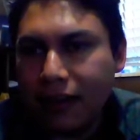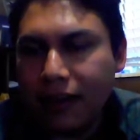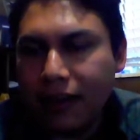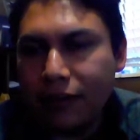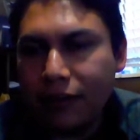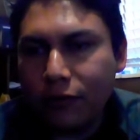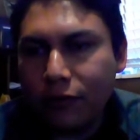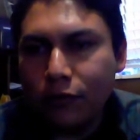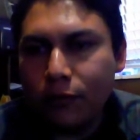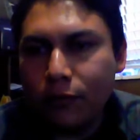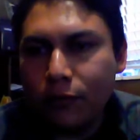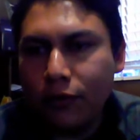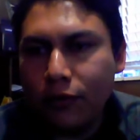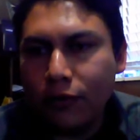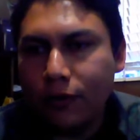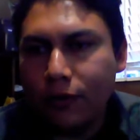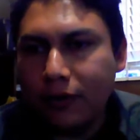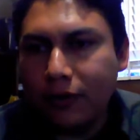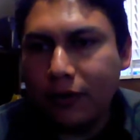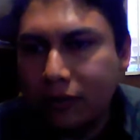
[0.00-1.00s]
can do
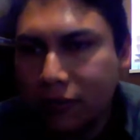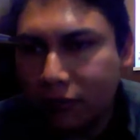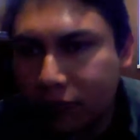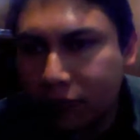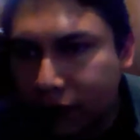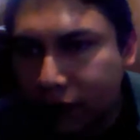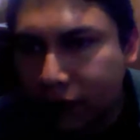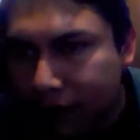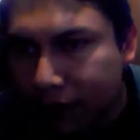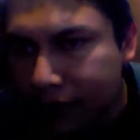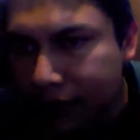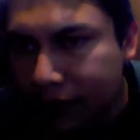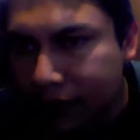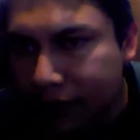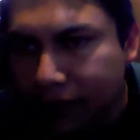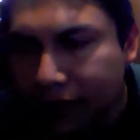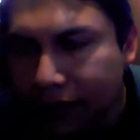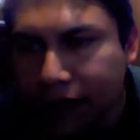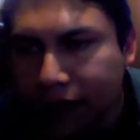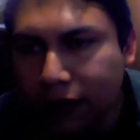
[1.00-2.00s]
tomorrow, and Trent
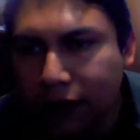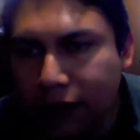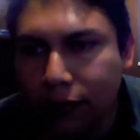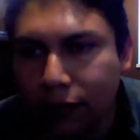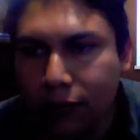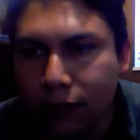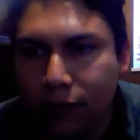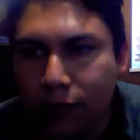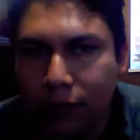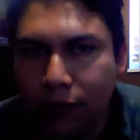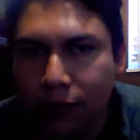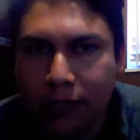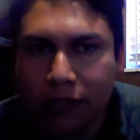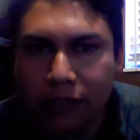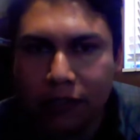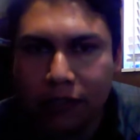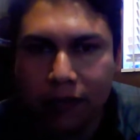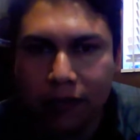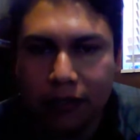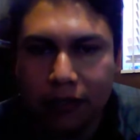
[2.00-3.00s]
said he can do tomorrow at
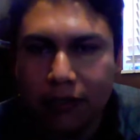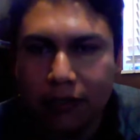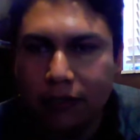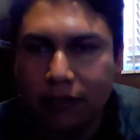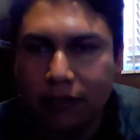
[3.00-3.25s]
3.